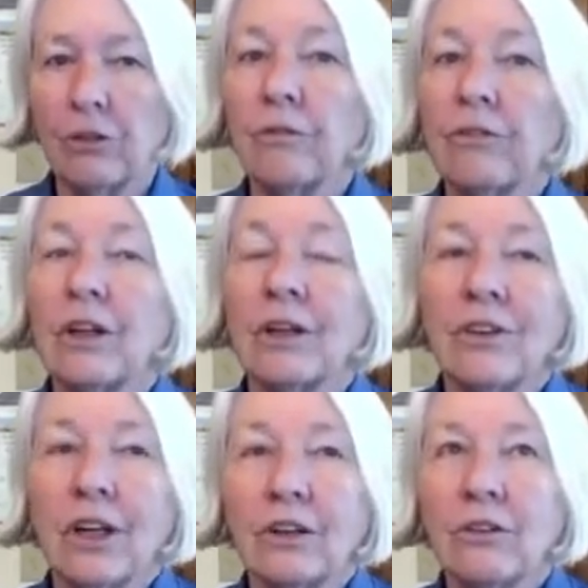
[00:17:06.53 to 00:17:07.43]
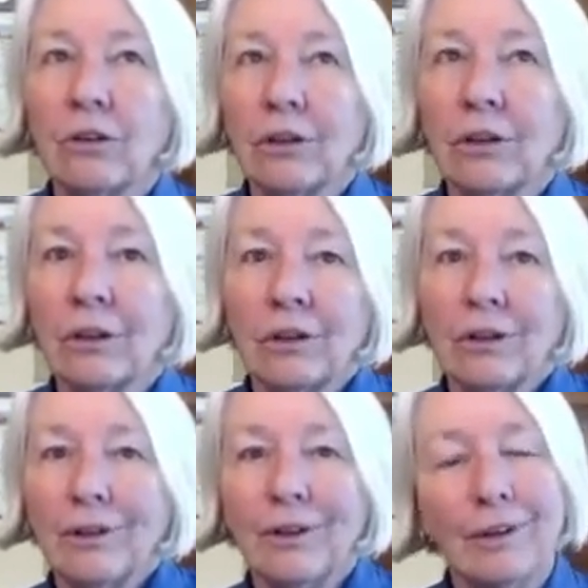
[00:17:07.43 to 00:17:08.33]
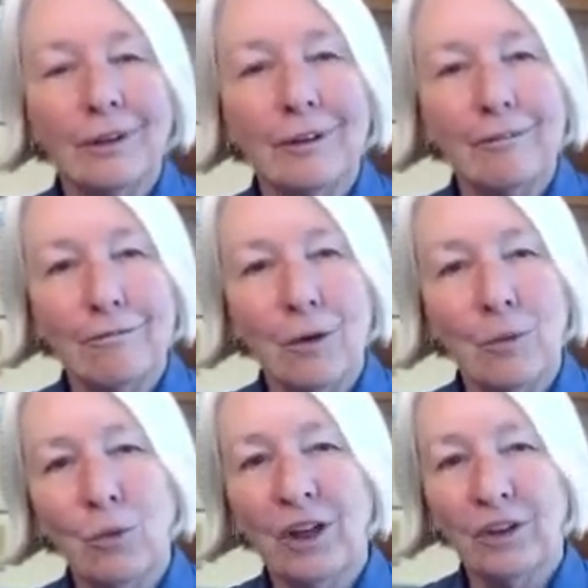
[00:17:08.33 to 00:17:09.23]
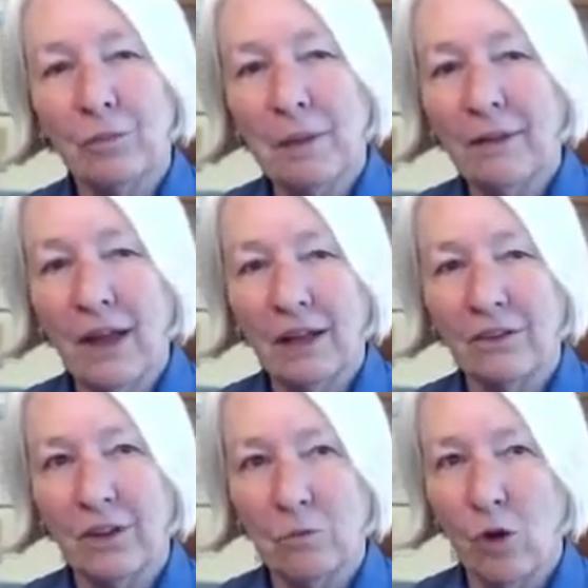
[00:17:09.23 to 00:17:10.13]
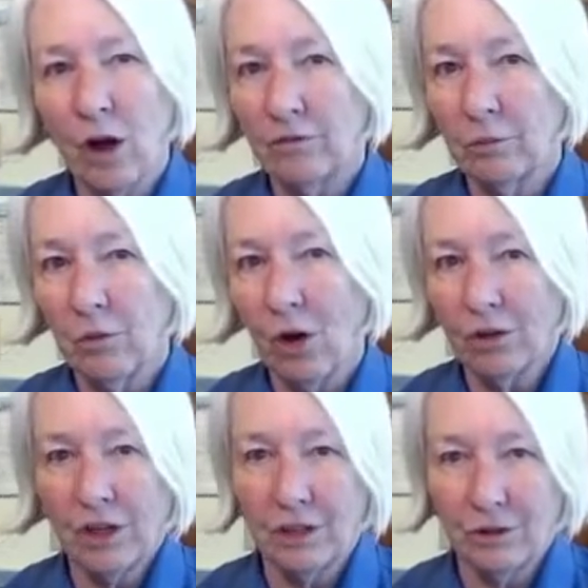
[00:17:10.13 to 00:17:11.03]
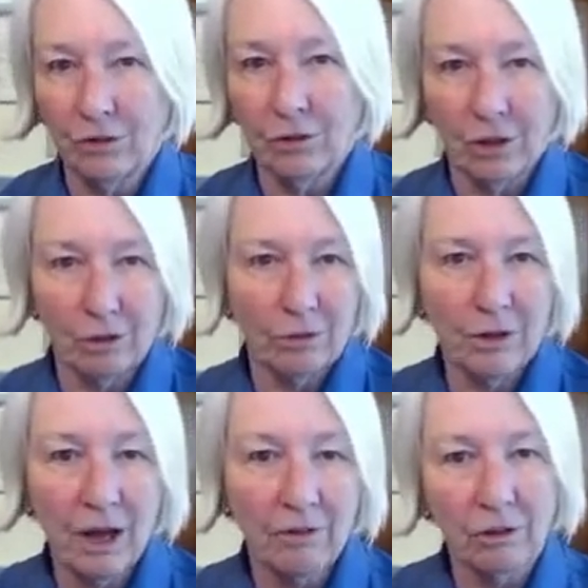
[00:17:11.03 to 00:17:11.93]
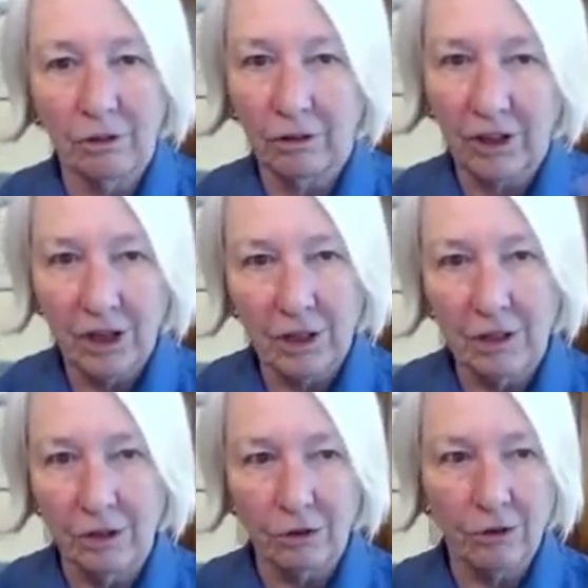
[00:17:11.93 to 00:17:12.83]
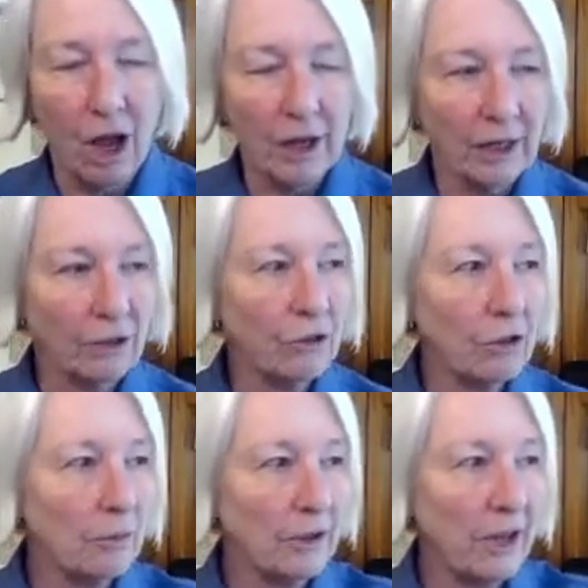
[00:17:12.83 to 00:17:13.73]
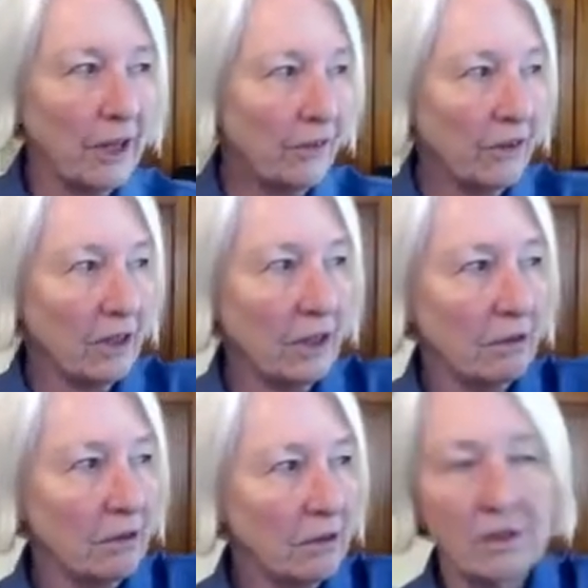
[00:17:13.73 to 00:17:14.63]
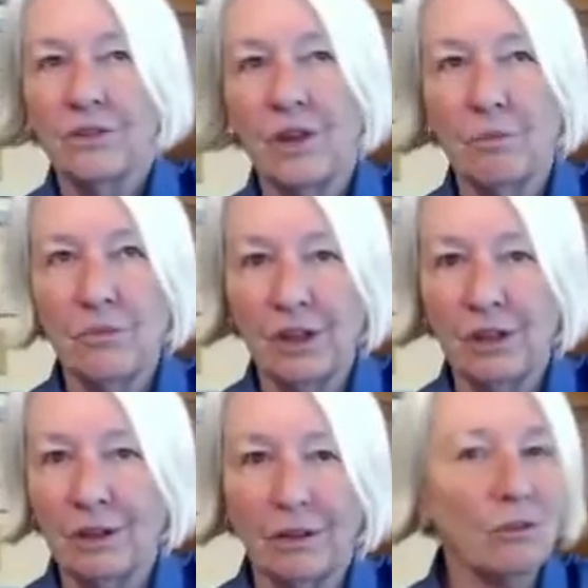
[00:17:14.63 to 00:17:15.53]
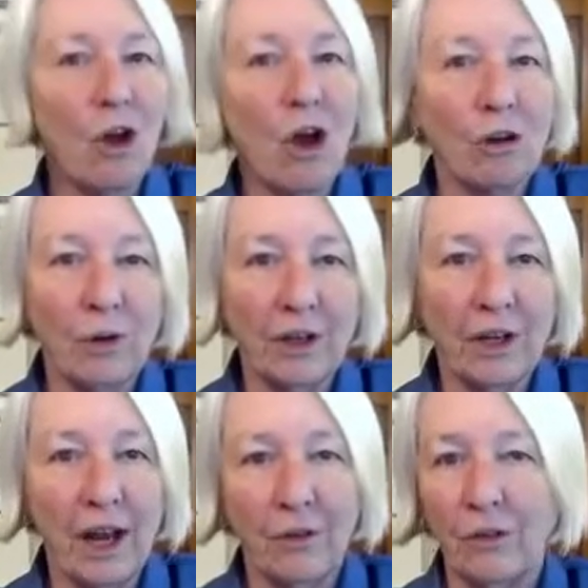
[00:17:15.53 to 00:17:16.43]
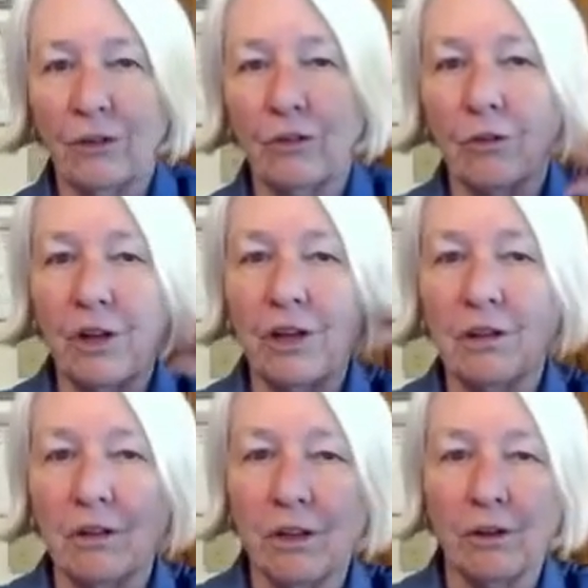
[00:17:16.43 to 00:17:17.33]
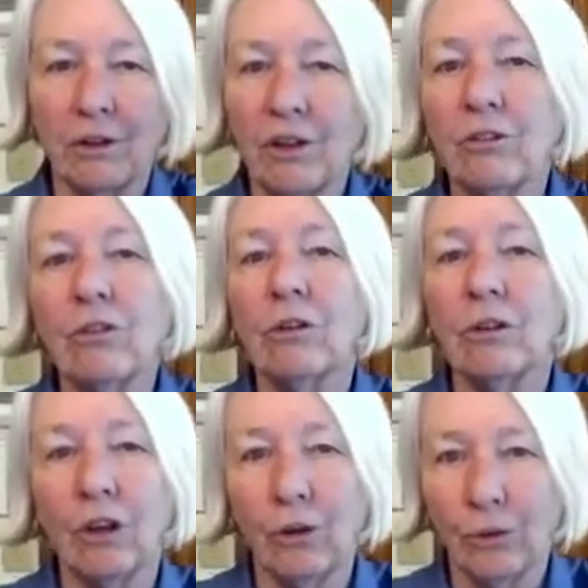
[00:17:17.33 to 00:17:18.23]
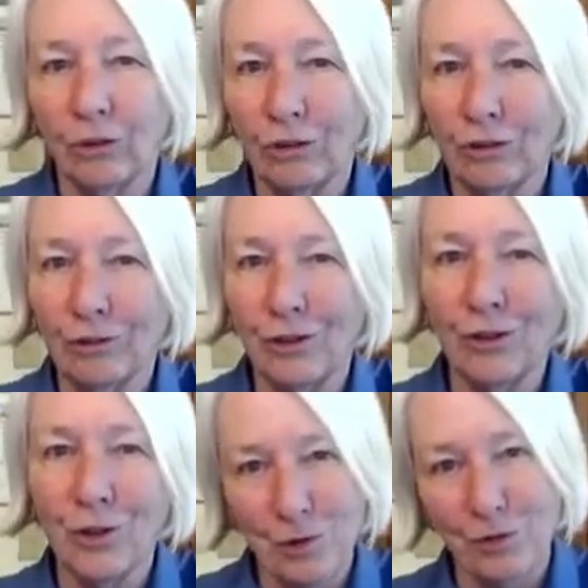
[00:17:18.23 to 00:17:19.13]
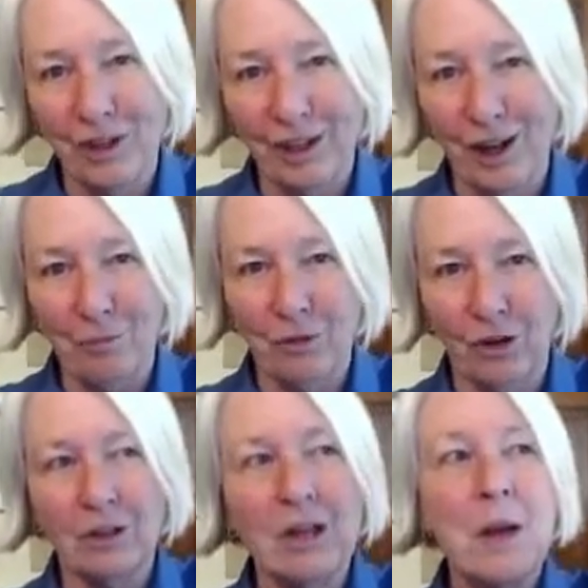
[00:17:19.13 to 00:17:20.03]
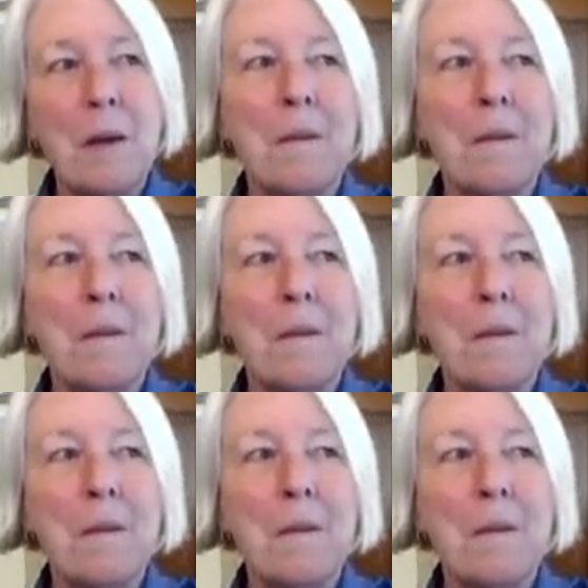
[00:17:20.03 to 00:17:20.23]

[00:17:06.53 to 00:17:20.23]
Shifting attention. And we expect that somewhat from all kids. You know, you have a little kid and you're talking to them and they see something, a dog run down the street, and their attention goes to the moving object.